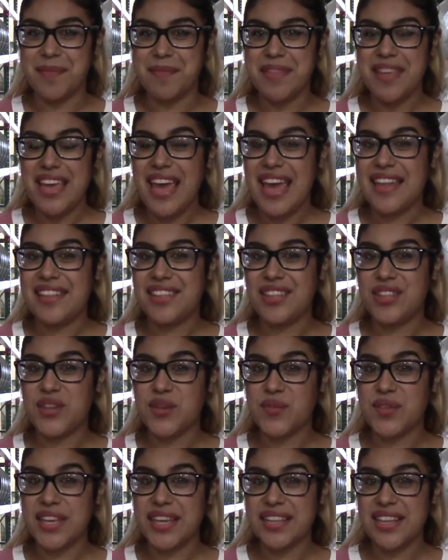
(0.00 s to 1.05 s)
and since
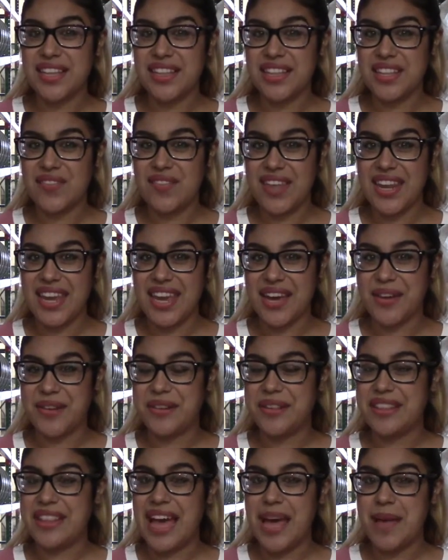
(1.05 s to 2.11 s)
you clicked on this video,
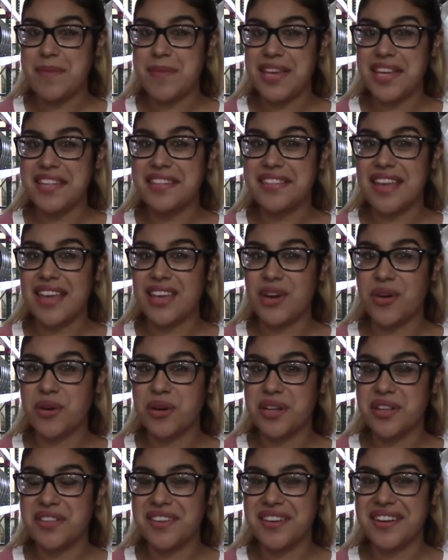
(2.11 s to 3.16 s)
that means that you're
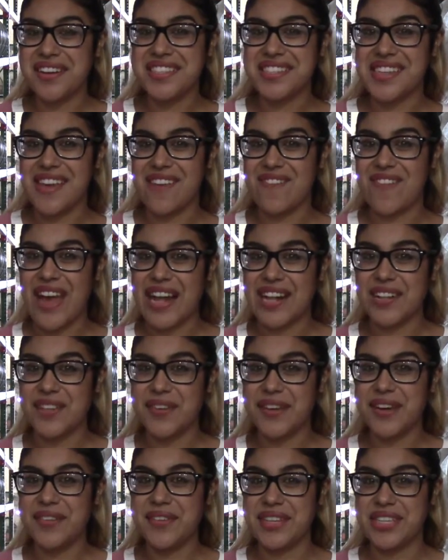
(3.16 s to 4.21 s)
in search of
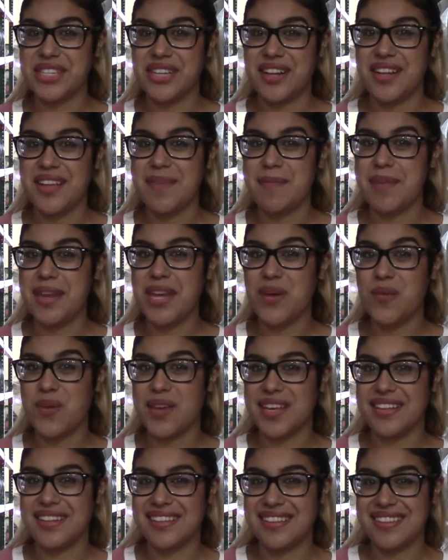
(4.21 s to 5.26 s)
factory original mini
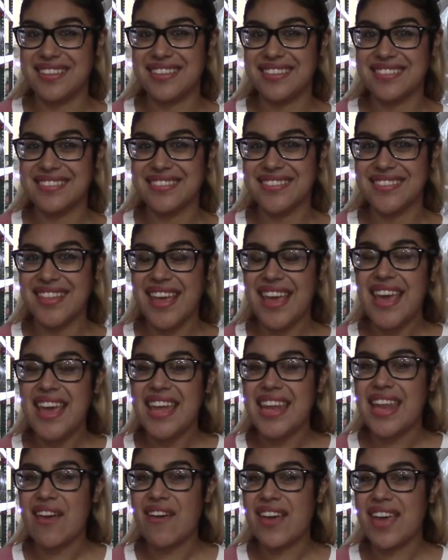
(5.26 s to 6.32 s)
wheels.
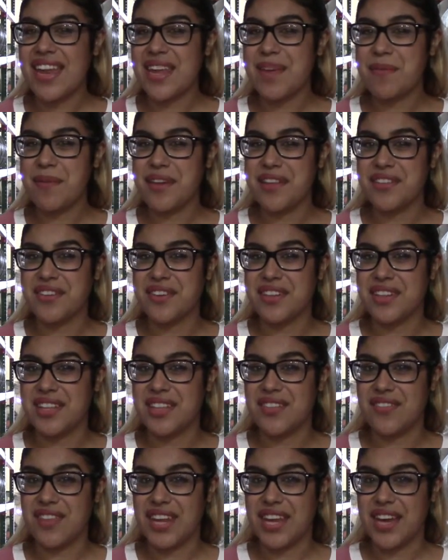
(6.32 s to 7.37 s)
Now at any point during
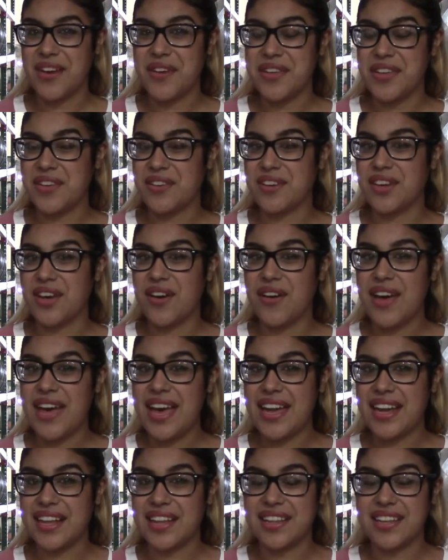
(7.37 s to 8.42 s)
this video, you can go
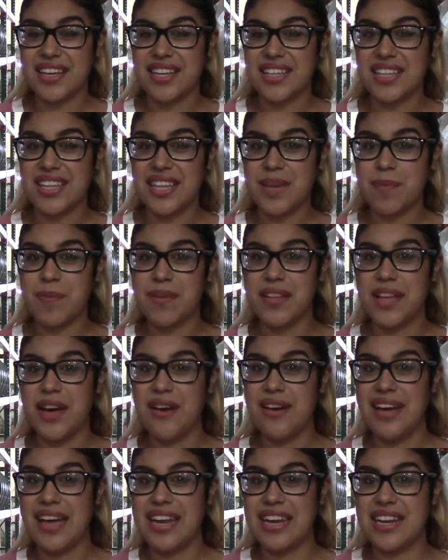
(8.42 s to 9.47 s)
ahead and click on the link
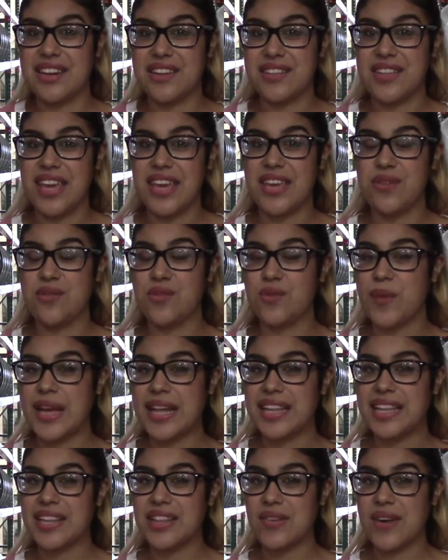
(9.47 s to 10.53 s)
below and it'll take you
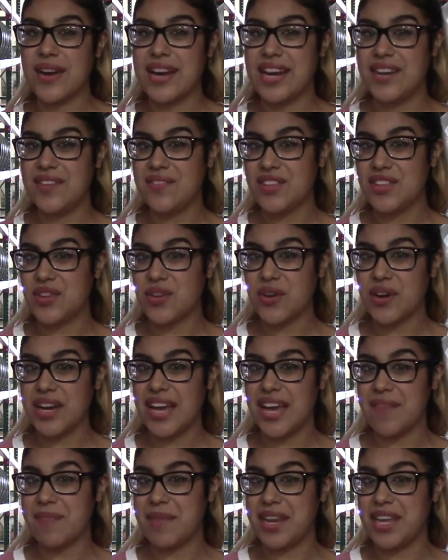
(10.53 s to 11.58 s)
directly to our inventory
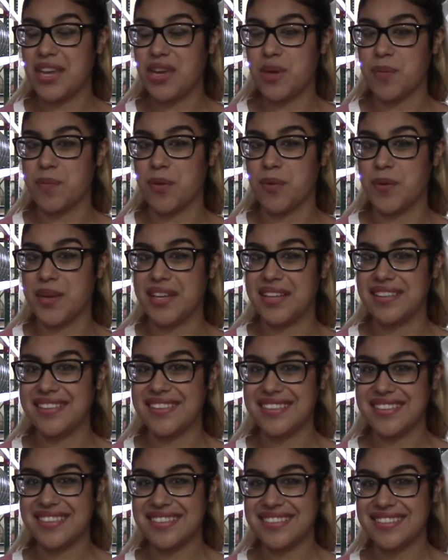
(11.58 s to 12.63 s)
of Mini Cooper
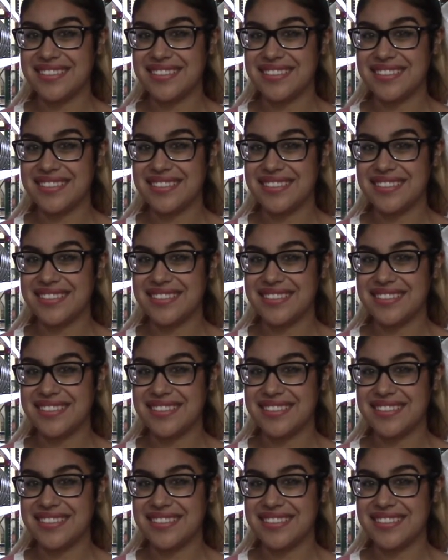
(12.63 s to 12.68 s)
wheels.